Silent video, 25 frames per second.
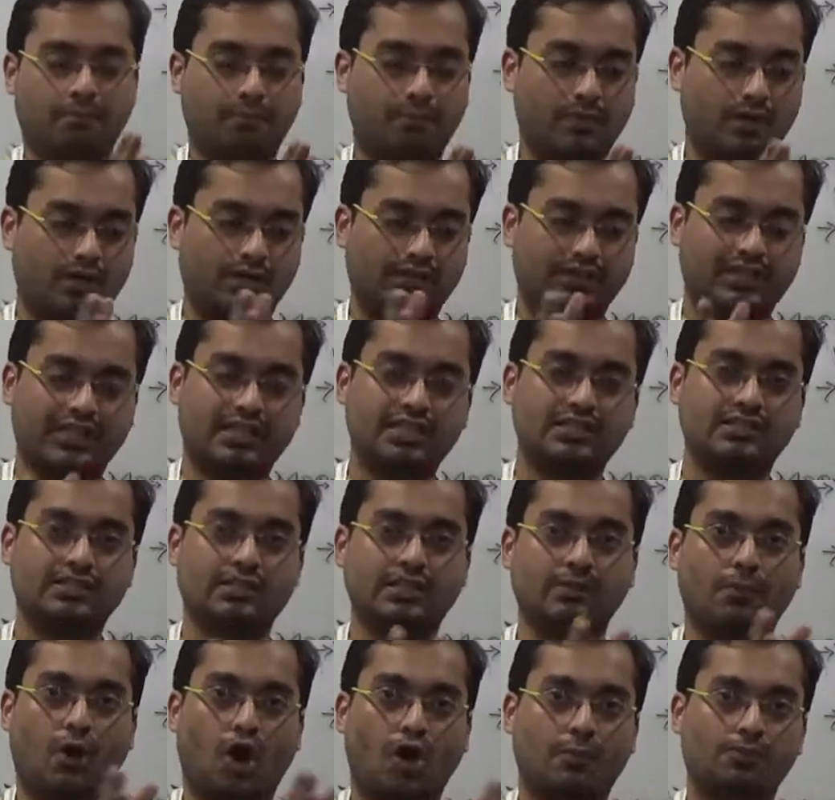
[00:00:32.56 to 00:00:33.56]
there is
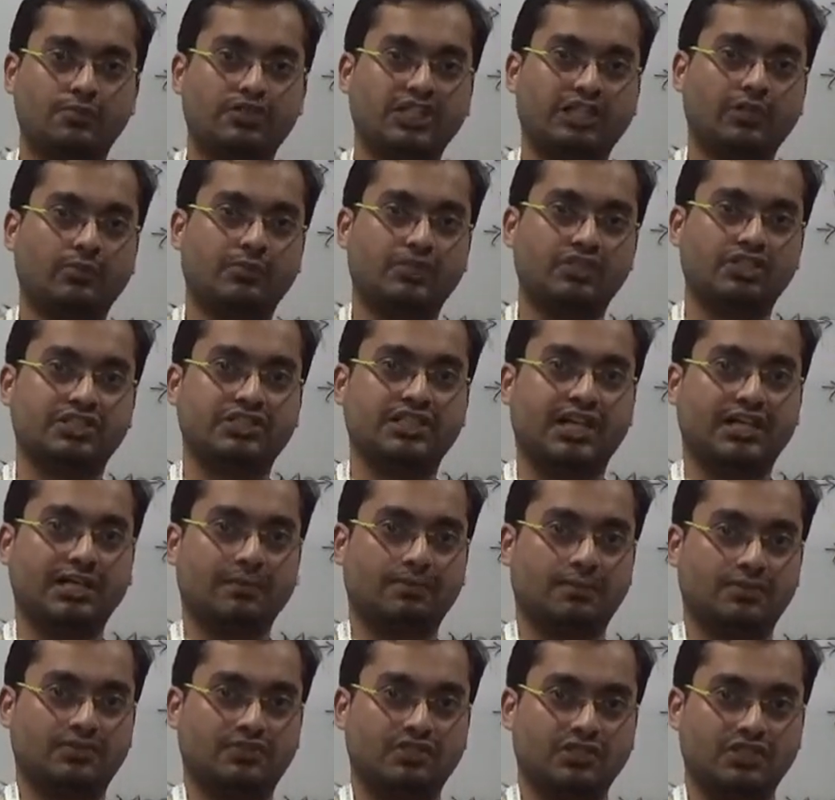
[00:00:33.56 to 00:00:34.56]
an object which is at a
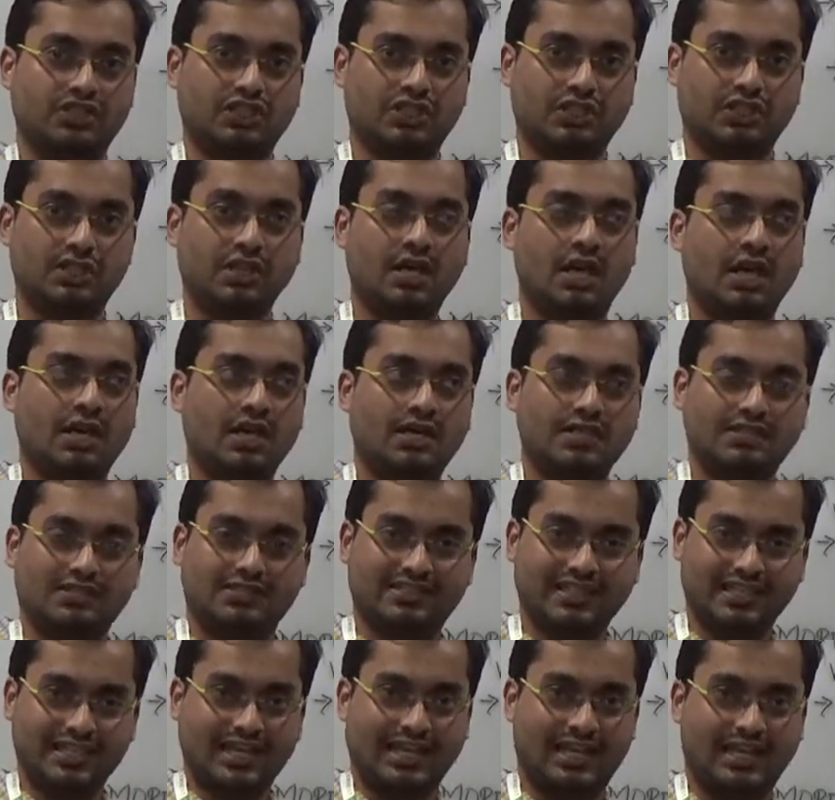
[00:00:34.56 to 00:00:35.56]
position
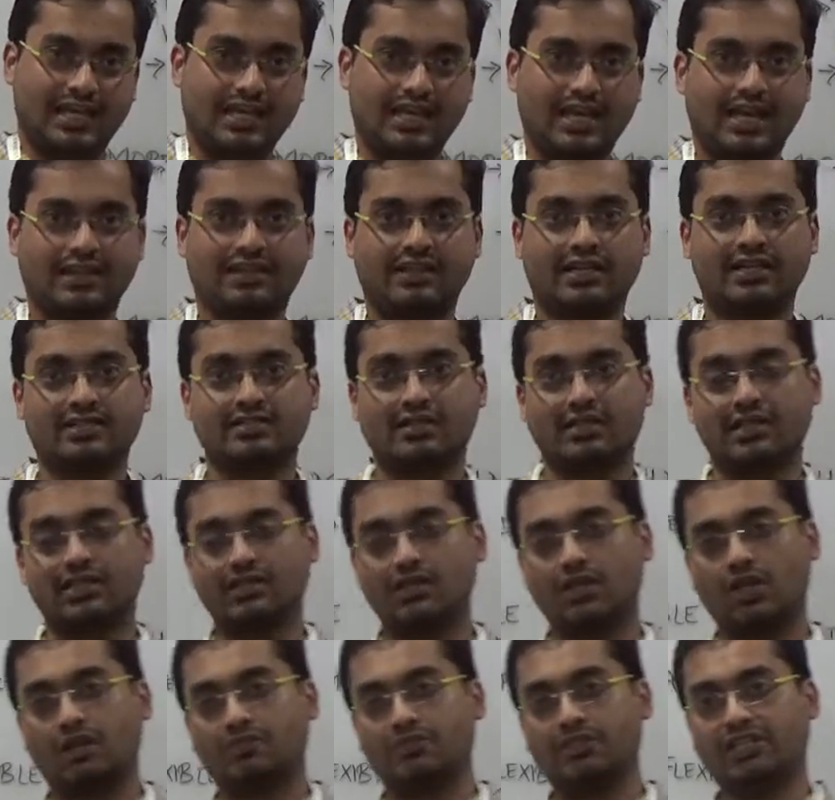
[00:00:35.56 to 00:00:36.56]
say A and there is
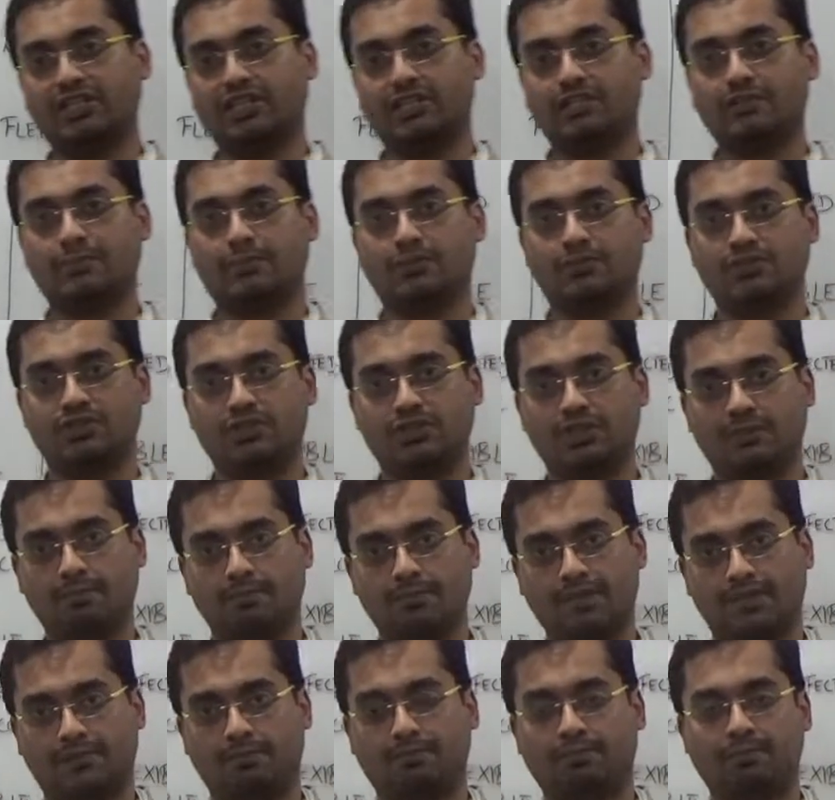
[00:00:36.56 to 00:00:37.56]
another object at the position
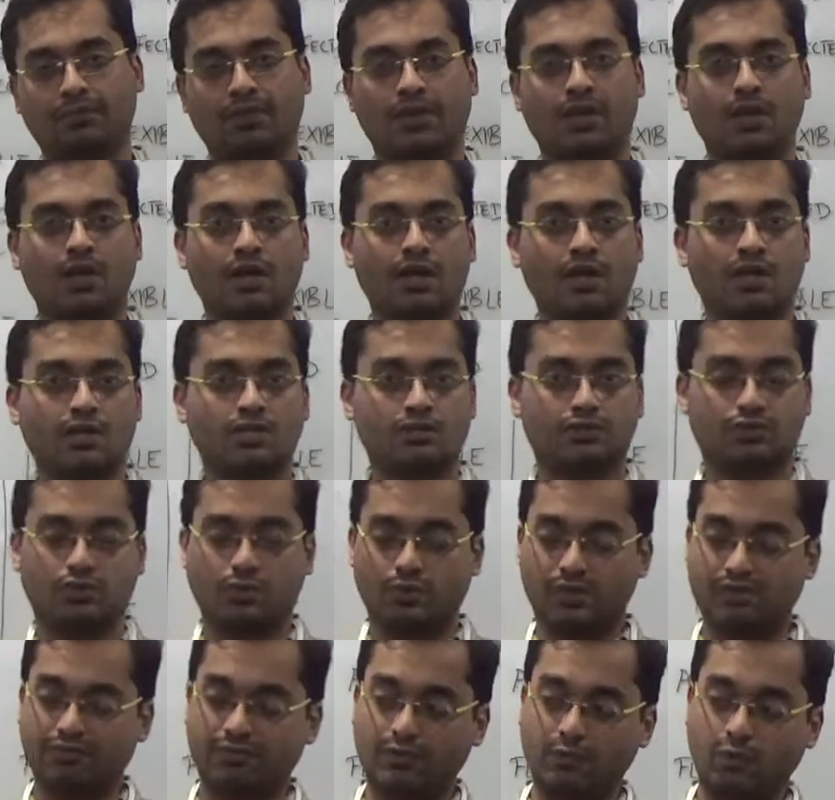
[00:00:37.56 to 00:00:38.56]
B. So
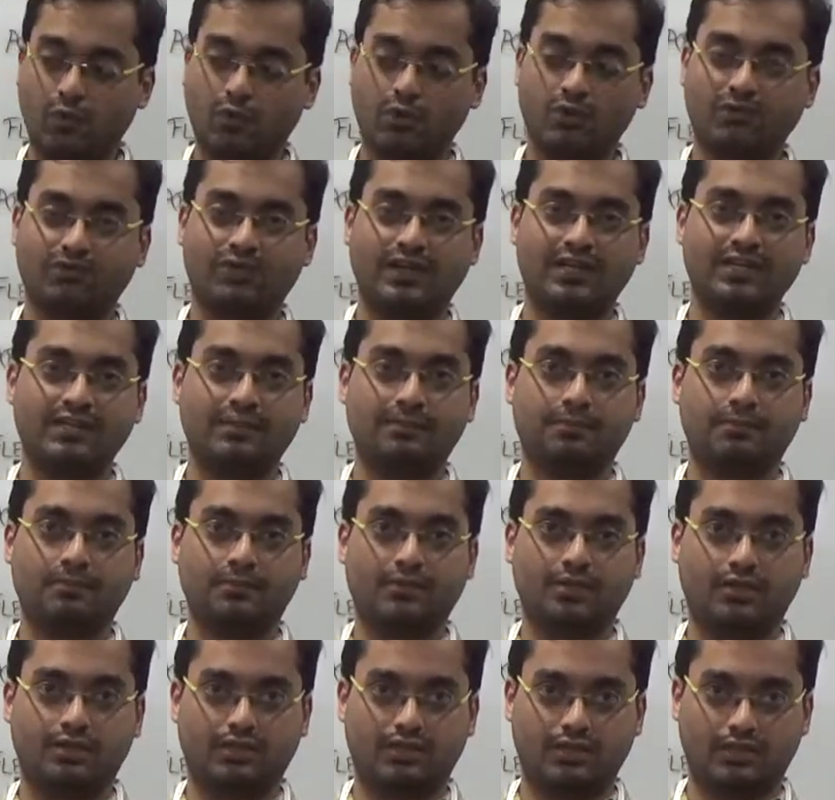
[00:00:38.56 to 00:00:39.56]
if you want to find
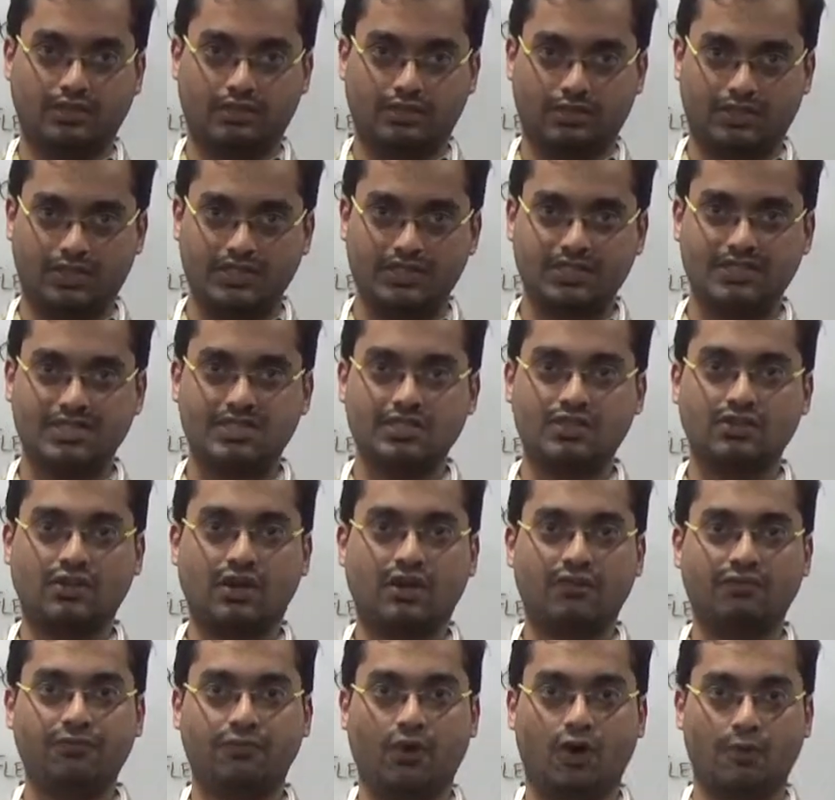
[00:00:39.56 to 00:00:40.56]
the distance
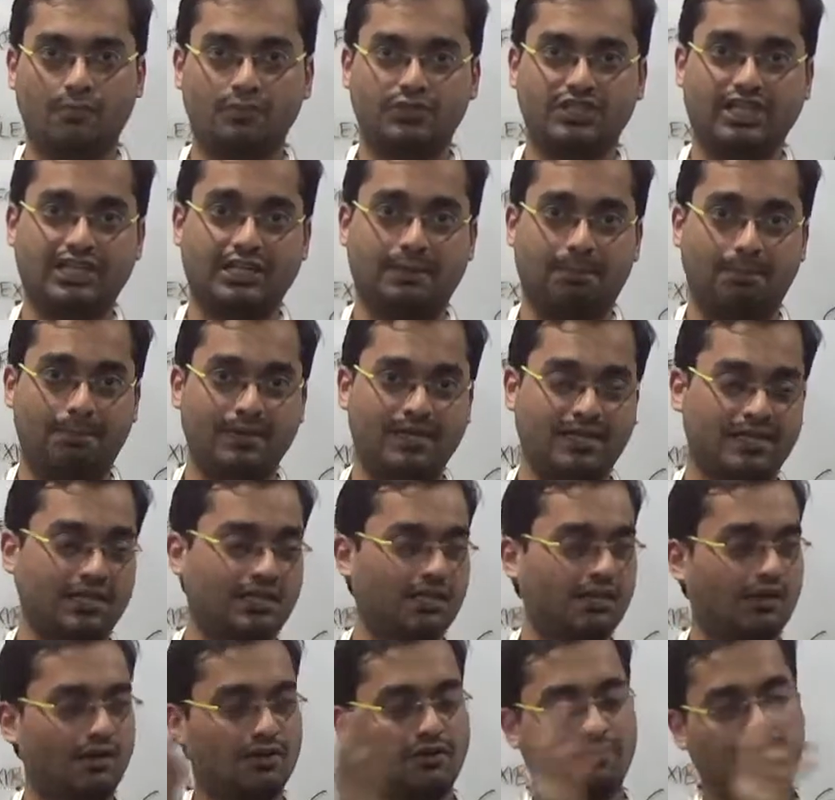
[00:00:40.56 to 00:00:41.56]
of object
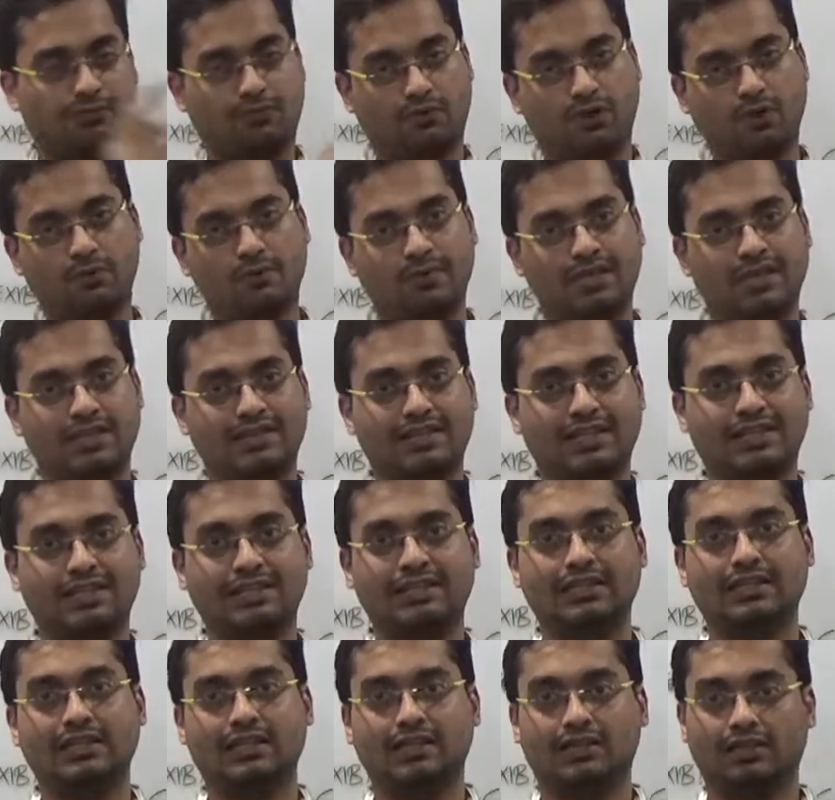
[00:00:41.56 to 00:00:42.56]
B from A,
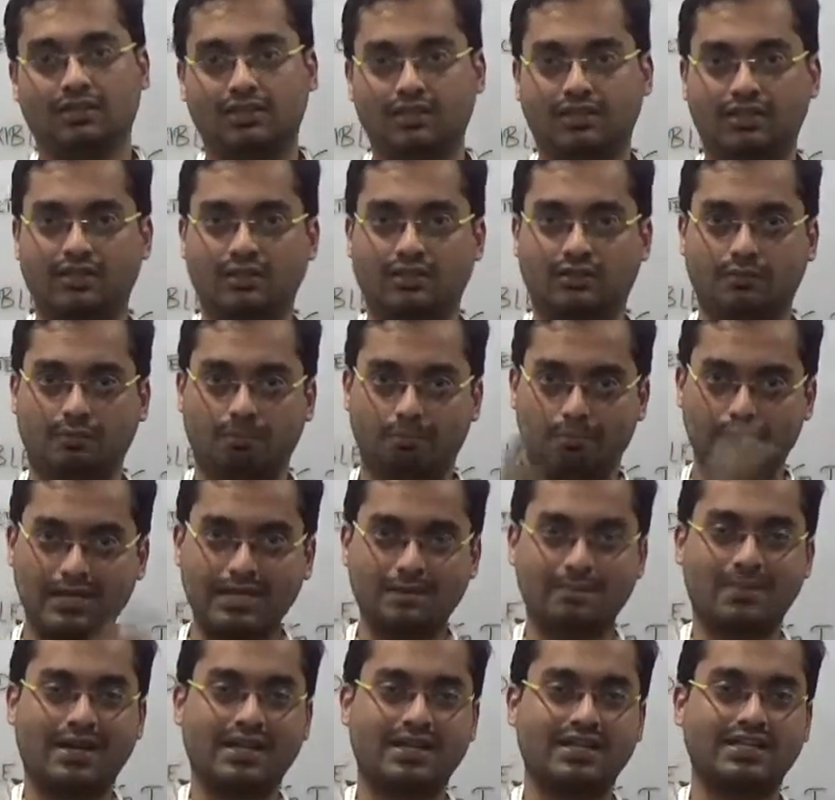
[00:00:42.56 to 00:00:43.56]
then the
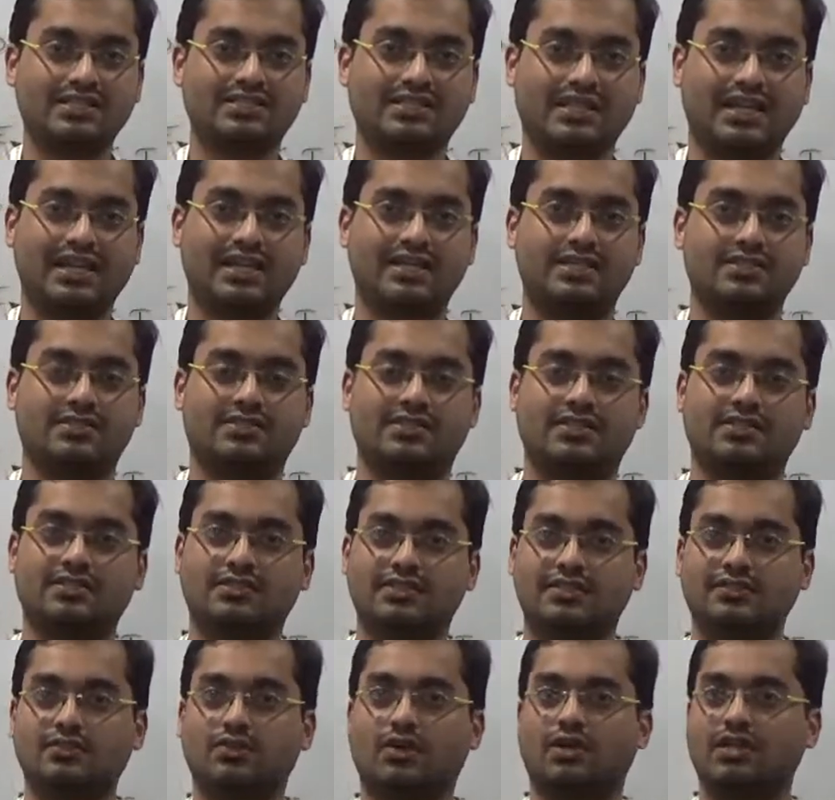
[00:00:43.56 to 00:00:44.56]
B minus A distance
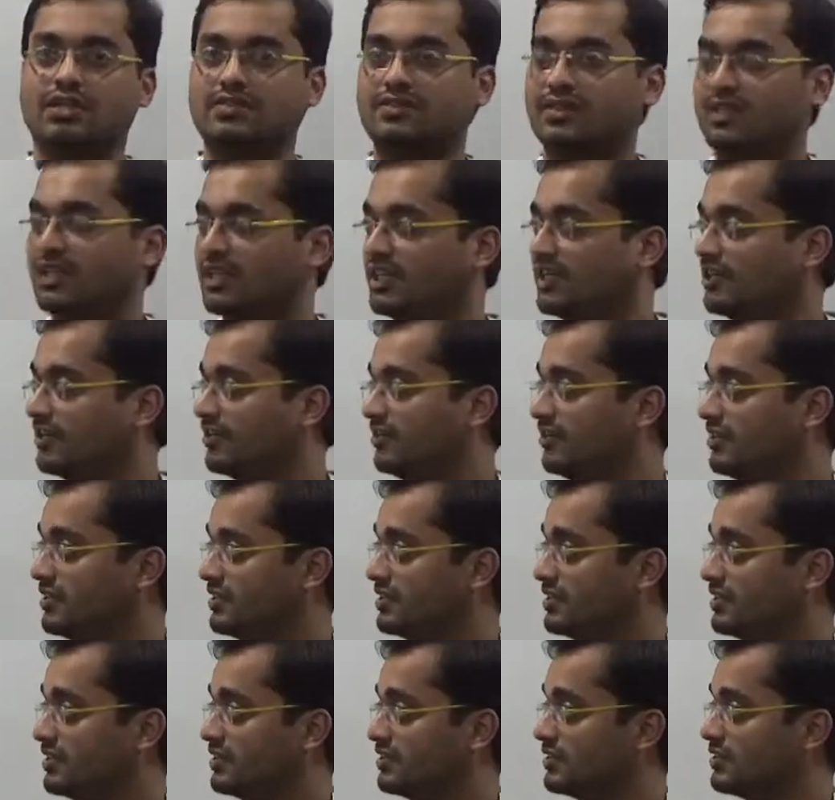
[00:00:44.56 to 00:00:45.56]
is called as a relative
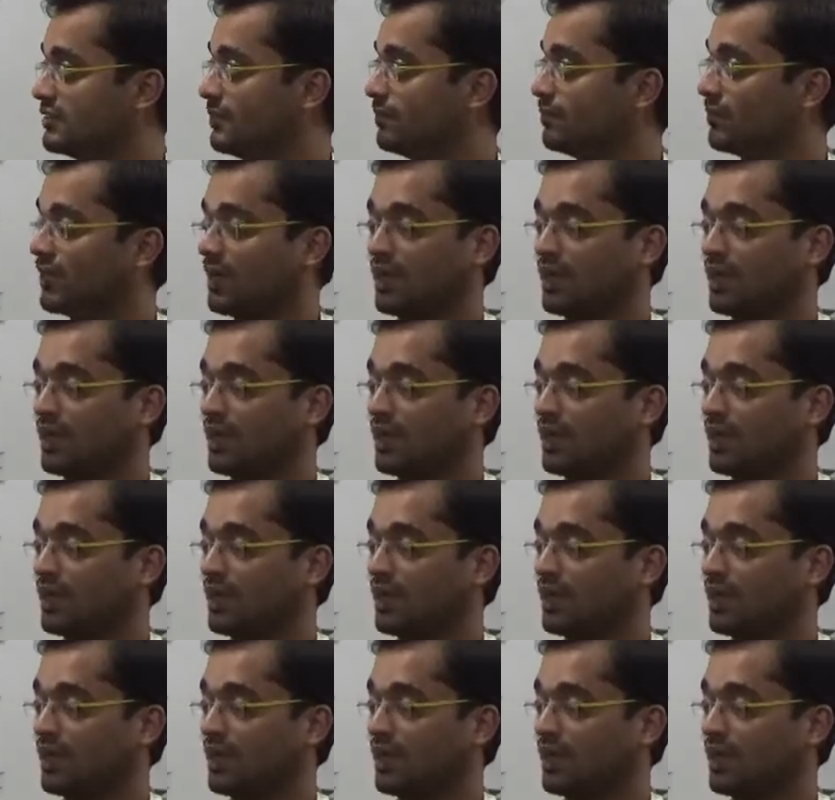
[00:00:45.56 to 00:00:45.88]
distance.